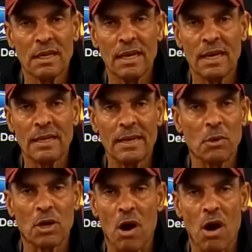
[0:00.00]
And they
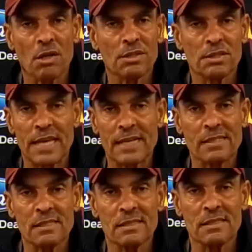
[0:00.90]
were calling or
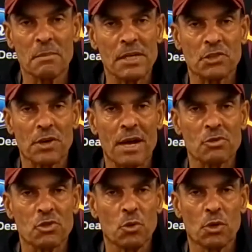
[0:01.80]
texting to make sure I
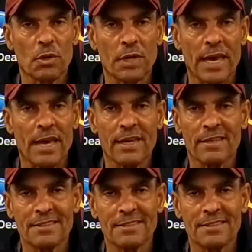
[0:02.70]
was doing okay.